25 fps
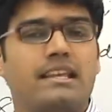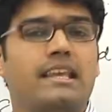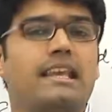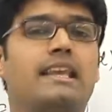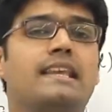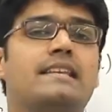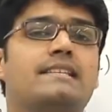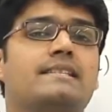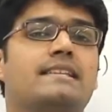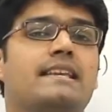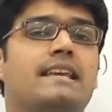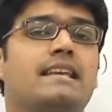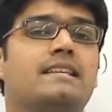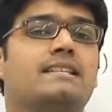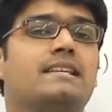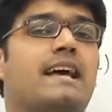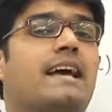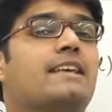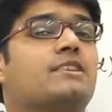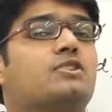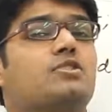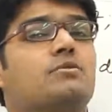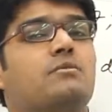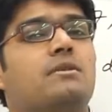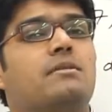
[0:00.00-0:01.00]
A's age
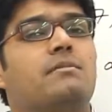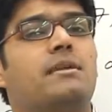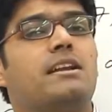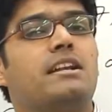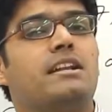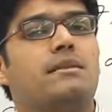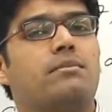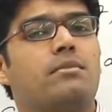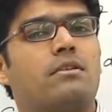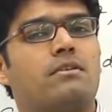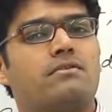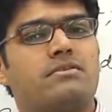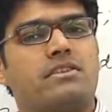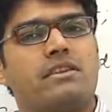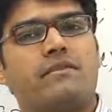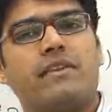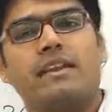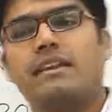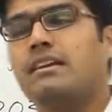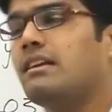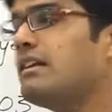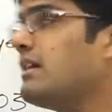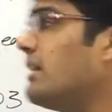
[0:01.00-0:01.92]
has to be a multiple of 7.